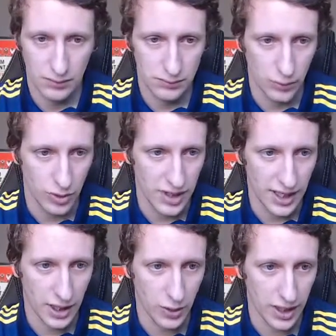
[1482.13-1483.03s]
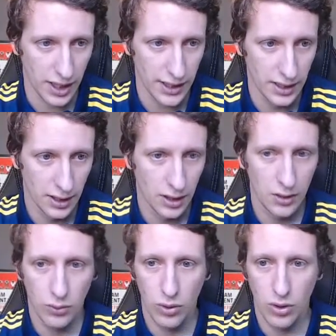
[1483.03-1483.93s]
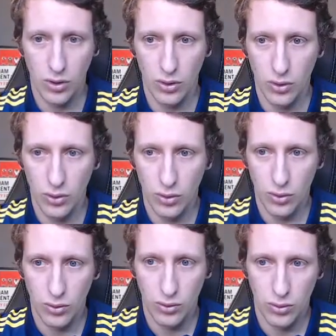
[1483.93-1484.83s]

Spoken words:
Oh, he's taking it quickly. Whoa.